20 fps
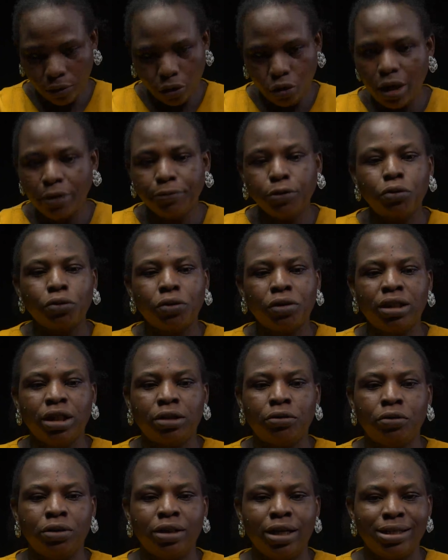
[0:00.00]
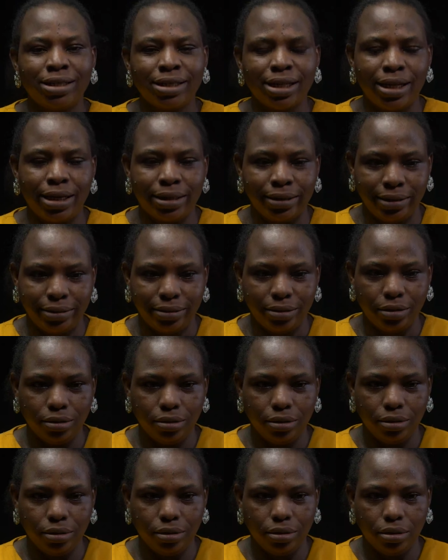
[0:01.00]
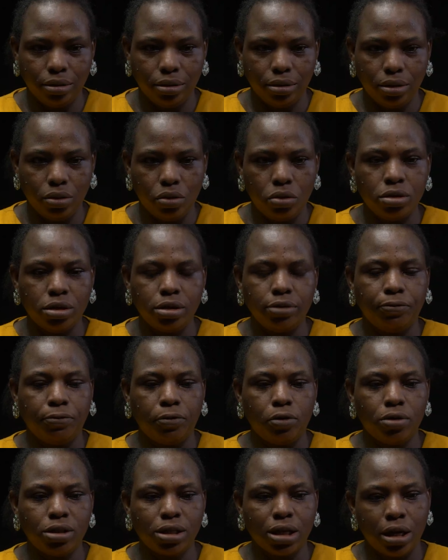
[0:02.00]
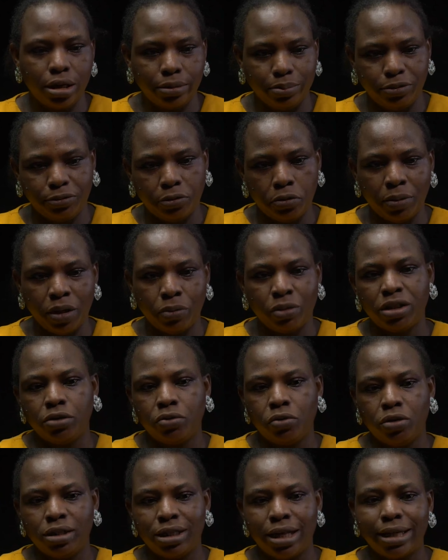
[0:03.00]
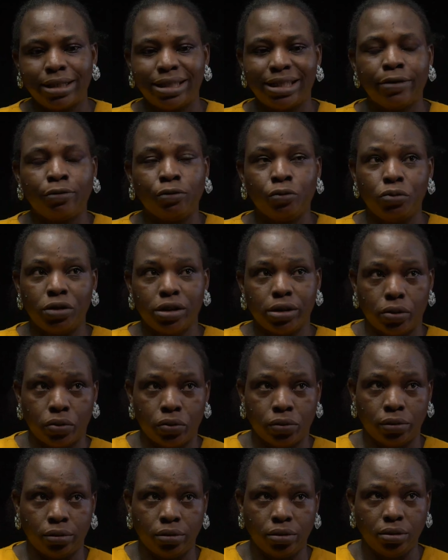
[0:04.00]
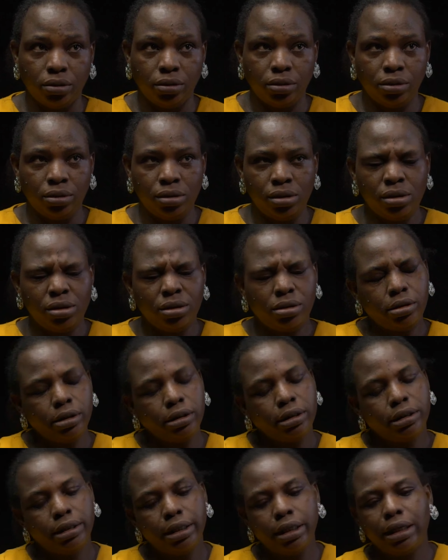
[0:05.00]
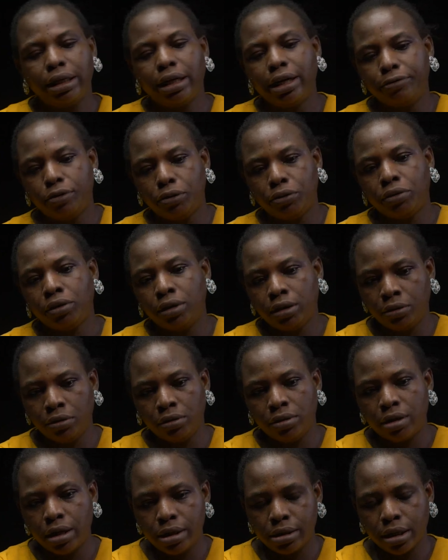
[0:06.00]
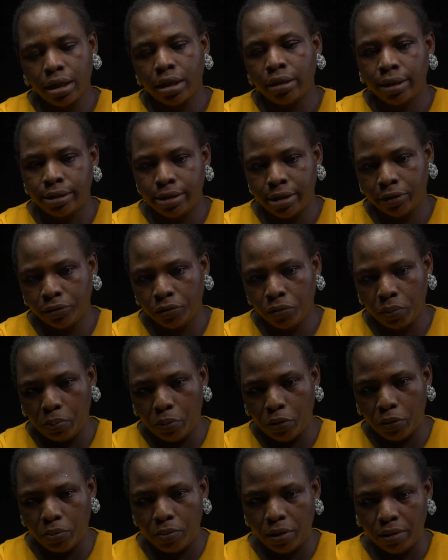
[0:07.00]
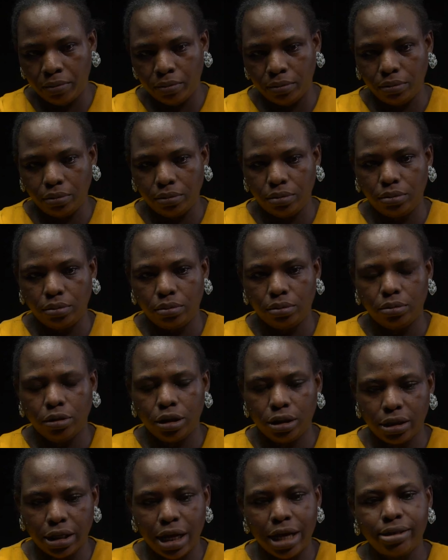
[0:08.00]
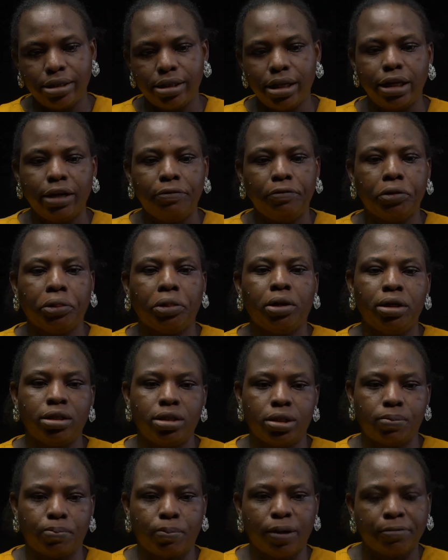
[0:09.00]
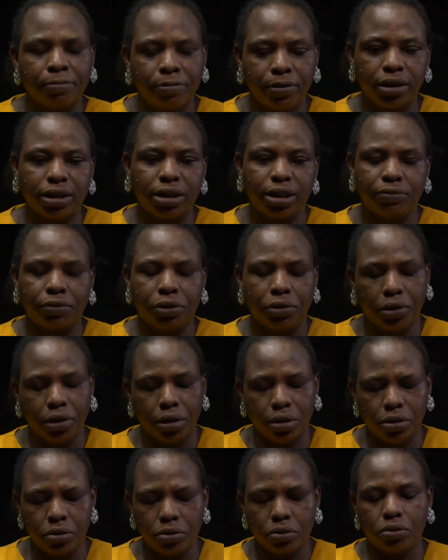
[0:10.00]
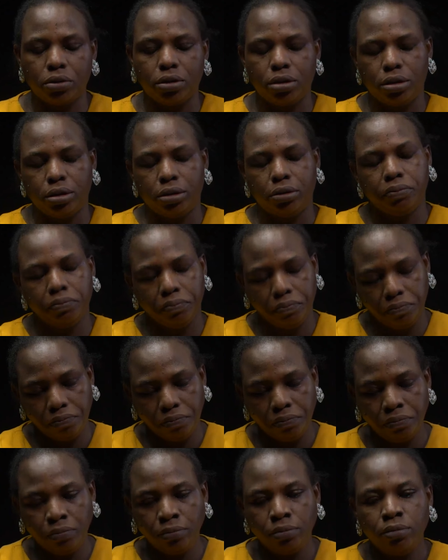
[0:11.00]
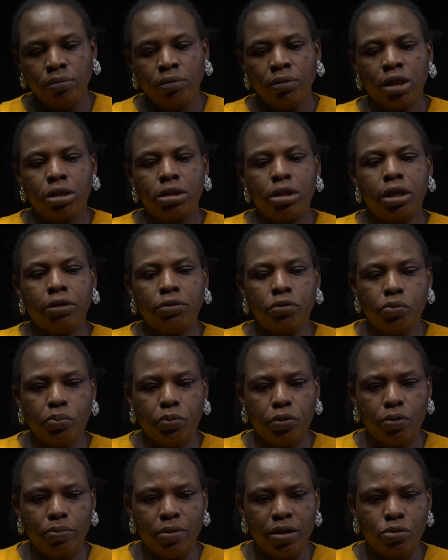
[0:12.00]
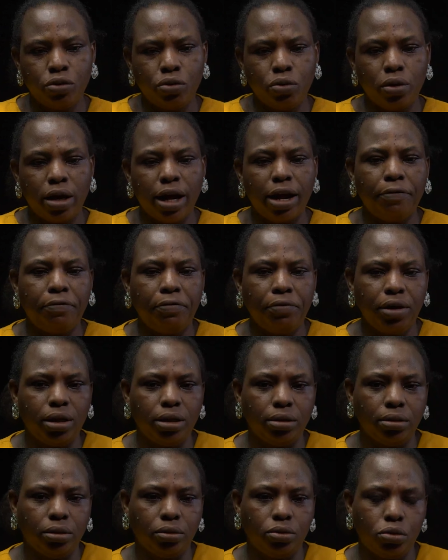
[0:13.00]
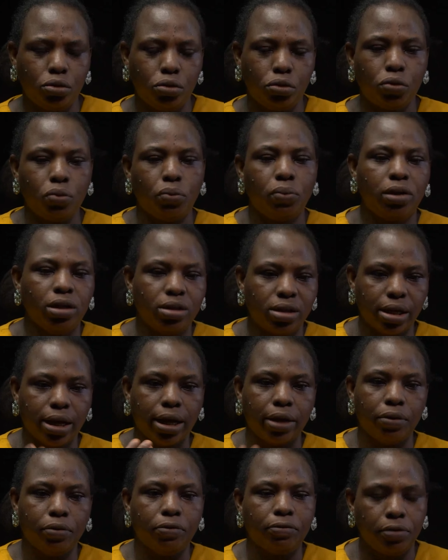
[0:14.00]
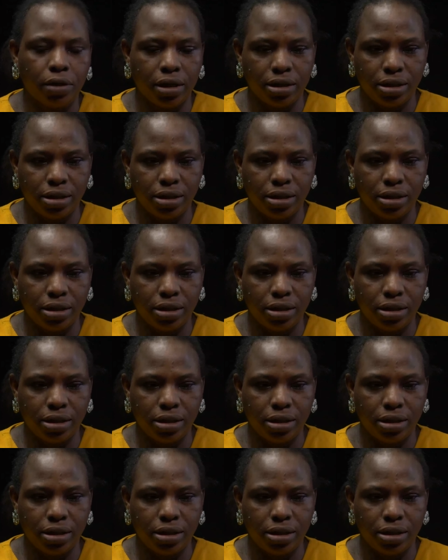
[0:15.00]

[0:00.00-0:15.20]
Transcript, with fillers: you have to run another scan. Because the first scan before my wedding was like seven weeks gone. So he said, I have to run another scan. I said, problem. The scan said everything is perfect, everything is okay. I said, no problem. So every two, two weeks, I go for